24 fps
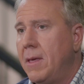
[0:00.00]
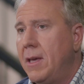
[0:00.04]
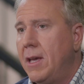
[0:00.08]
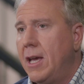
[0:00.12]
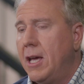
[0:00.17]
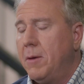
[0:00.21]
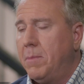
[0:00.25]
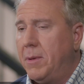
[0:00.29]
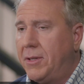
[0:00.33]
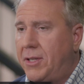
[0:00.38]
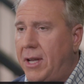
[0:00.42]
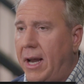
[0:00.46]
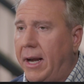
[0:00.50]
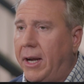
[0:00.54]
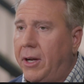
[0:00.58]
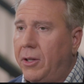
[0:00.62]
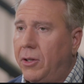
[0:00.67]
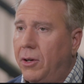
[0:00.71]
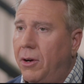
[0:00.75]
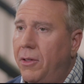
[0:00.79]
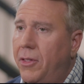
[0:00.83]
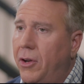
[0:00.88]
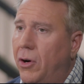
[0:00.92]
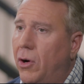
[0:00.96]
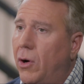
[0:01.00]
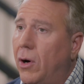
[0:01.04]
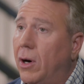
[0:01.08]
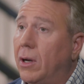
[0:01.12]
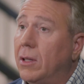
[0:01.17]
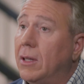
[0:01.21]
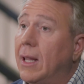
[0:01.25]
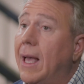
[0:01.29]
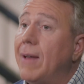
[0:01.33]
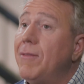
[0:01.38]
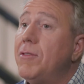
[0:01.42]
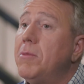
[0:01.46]
In particular, there are
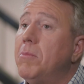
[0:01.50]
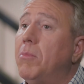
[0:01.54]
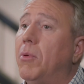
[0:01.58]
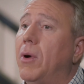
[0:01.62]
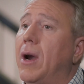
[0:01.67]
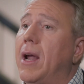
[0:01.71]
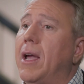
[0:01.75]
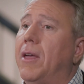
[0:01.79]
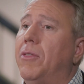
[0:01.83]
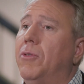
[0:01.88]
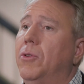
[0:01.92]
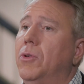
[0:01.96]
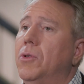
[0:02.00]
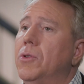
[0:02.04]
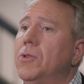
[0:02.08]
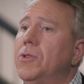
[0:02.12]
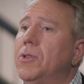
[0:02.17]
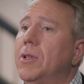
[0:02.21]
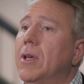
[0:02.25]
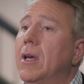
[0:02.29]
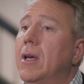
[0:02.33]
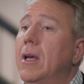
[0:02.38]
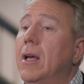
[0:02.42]
11 breakthroughs